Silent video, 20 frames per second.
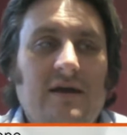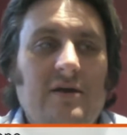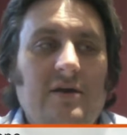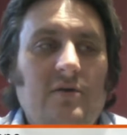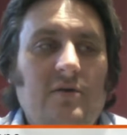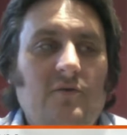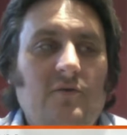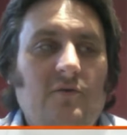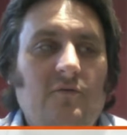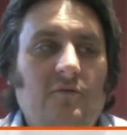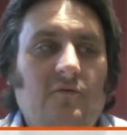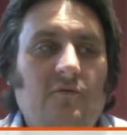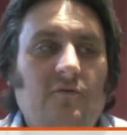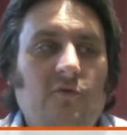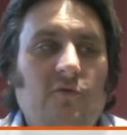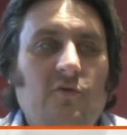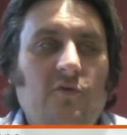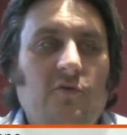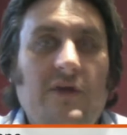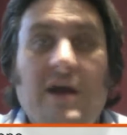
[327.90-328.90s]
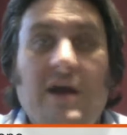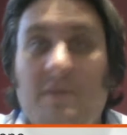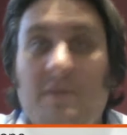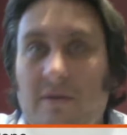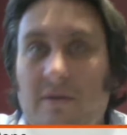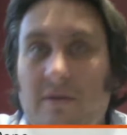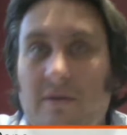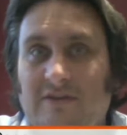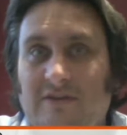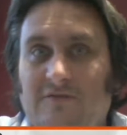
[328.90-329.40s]
for the coming
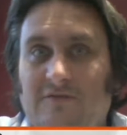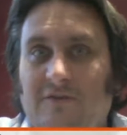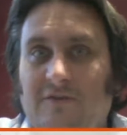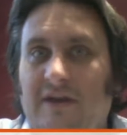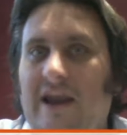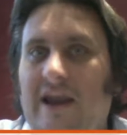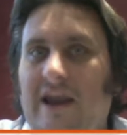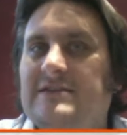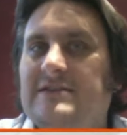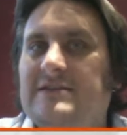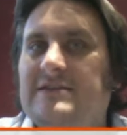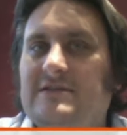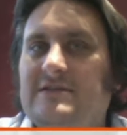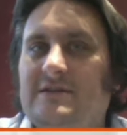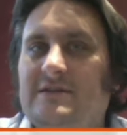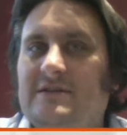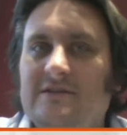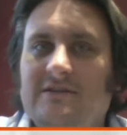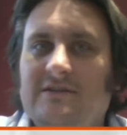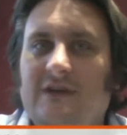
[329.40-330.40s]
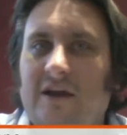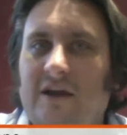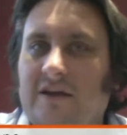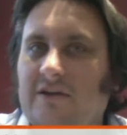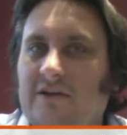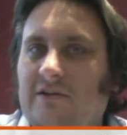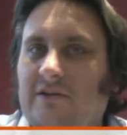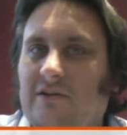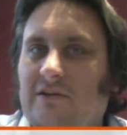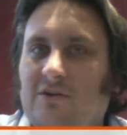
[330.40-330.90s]
months, for the next
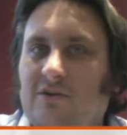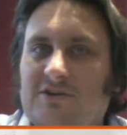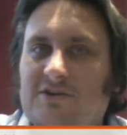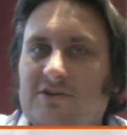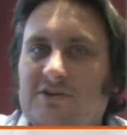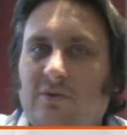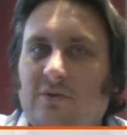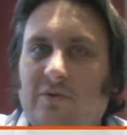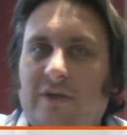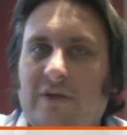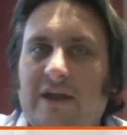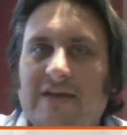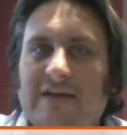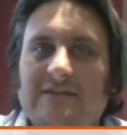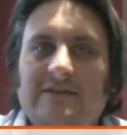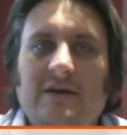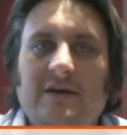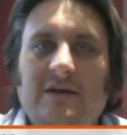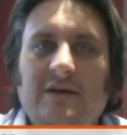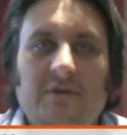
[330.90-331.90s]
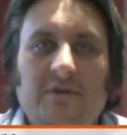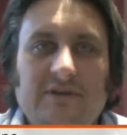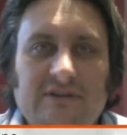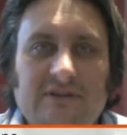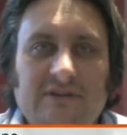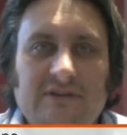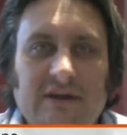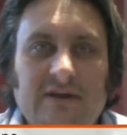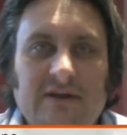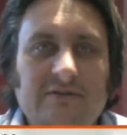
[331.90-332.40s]
cycle or so, or the next couple of
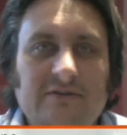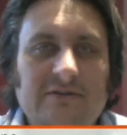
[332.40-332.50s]
cycles.